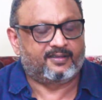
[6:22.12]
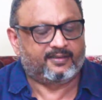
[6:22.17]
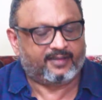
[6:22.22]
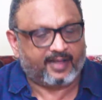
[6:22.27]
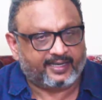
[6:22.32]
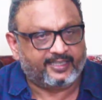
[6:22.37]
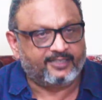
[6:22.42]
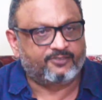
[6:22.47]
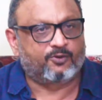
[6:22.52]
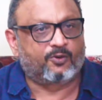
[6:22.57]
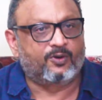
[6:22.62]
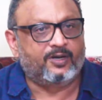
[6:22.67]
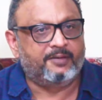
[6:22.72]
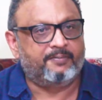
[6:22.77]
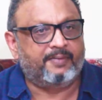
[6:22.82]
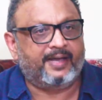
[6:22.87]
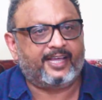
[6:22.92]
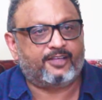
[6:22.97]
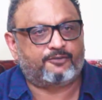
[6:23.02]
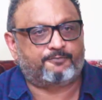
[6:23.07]
That is only
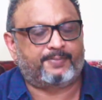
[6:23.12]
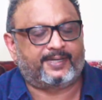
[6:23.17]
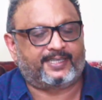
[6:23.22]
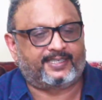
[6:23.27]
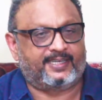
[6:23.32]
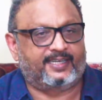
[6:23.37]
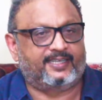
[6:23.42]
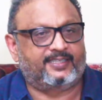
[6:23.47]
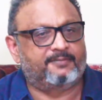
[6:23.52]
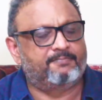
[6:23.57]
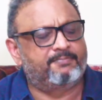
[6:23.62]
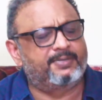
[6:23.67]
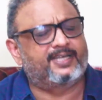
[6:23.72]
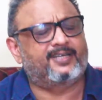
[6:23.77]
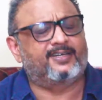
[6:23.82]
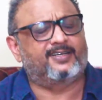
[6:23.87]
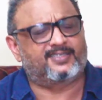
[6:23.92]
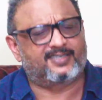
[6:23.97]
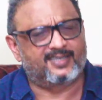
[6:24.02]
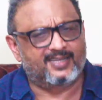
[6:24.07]
my expectation,
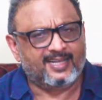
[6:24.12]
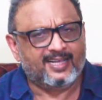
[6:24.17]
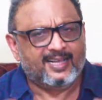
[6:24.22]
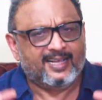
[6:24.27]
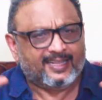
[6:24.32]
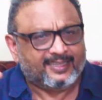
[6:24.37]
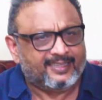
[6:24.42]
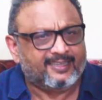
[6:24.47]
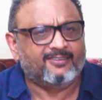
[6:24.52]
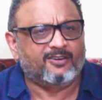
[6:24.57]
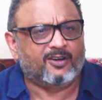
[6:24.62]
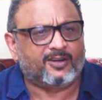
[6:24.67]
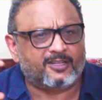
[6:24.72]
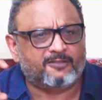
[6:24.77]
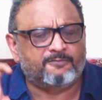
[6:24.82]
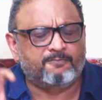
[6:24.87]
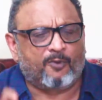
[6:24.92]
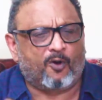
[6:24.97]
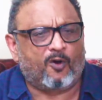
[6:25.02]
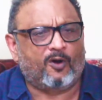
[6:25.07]
because this is not a
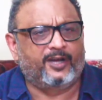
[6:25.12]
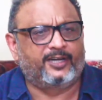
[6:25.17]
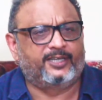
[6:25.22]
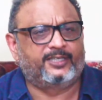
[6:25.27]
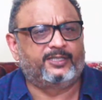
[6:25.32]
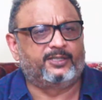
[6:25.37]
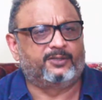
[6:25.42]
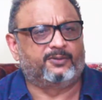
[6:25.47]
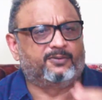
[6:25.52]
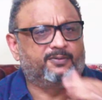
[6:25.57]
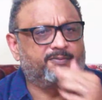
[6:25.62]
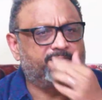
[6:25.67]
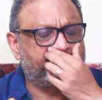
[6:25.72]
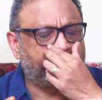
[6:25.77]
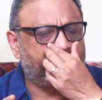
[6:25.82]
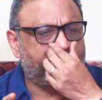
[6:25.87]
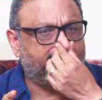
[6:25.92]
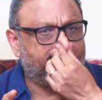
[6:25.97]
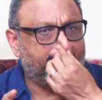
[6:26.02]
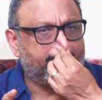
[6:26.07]
small issue.
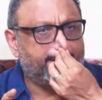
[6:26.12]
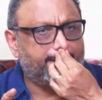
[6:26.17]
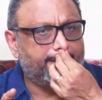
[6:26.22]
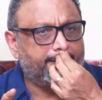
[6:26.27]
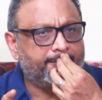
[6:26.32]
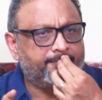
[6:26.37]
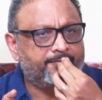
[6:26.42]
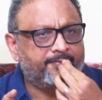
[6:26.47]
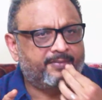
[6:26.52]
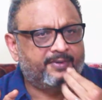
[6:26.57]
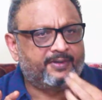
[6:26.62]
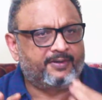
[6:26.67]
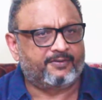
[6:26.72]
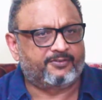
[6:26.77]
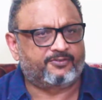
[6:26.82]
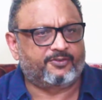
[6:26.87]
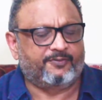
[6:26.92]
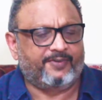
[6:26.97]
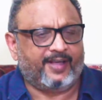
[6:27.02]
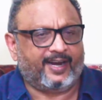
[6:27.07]

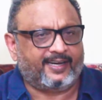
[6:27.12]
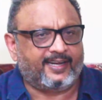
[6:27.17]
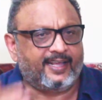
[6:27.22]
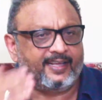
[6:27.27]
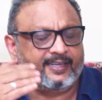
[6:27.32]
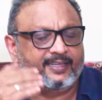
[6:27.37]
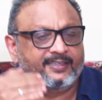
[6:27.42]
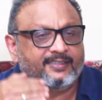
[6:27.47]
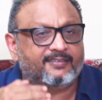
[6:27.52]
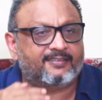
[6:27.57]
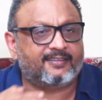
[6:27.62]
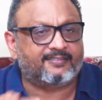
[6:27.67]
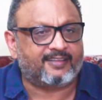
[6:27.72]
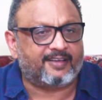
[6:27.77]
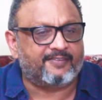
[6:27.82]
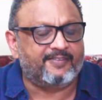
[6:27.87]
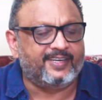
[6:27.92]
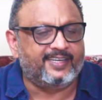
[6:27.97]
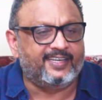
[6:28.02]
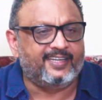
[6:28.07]
So we are taking this a
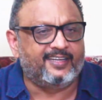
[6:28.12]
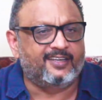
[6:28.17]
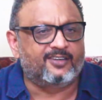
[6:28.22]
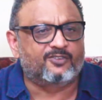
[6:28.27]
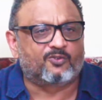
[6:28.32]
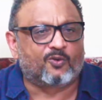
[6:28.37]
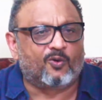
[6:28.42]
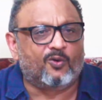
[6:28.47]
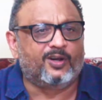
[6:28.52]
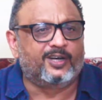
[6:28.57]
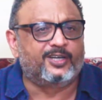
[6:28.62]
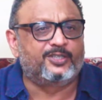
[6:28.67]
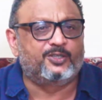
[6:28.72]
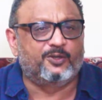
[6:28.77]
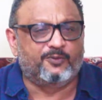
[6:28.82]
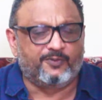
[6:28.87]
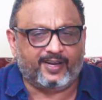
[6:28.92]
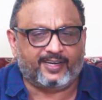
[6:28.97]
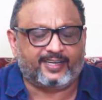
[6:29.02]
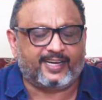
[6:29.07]
70 years old
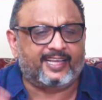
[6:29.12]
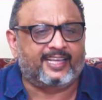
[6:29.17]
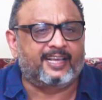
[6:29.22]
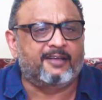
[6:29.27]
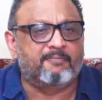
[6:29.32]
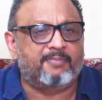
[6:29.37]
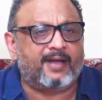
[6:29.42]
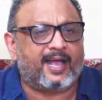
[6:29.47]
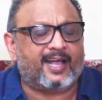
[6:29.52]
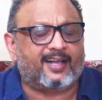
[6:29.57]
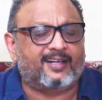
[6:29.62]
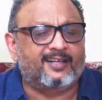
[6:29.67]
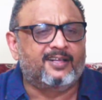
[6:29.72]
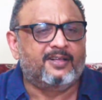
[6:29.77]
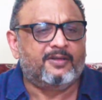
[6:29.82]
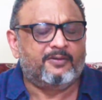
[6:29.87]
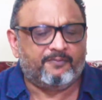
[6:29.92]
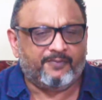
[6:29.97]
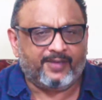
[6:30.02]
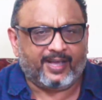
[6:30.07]
issue, we are taking back,
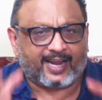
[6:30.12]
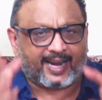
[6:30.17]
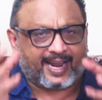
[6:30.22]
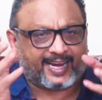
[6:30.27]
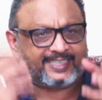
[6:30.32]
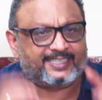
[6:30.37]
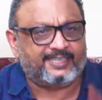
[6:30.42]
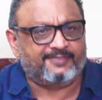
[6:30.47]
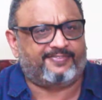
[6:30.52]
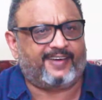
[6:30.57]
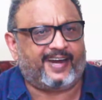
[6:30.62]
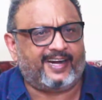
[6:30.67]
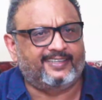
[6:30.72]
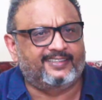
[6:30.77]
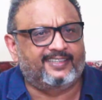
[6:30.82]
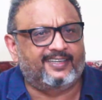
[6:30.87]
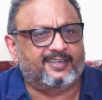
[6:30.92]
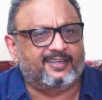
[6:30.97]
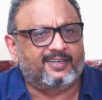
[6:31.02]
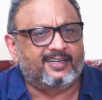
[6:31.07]
we have
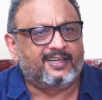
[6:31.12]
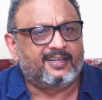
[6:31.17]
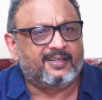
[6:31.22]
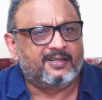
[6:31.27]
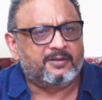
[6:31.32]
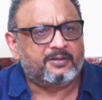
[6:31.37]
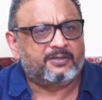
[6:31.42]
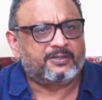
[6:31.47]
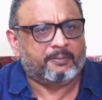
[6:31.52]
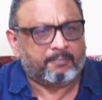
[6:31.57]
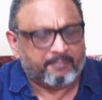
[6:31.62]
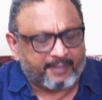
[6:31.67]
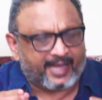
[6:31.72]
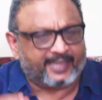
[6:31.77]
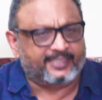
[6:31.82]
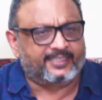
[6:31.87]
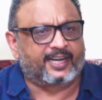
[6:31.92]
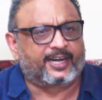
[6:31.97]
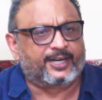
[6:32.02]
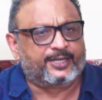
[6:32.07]
rectified the
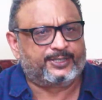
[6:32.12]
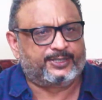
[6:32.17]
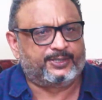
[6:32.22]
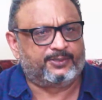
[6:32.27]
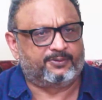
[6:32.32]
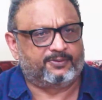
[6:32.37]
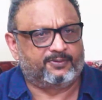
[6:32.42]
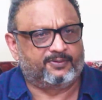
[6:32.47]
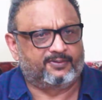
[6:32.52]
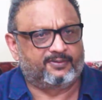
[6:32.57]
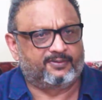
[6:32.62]
major issue.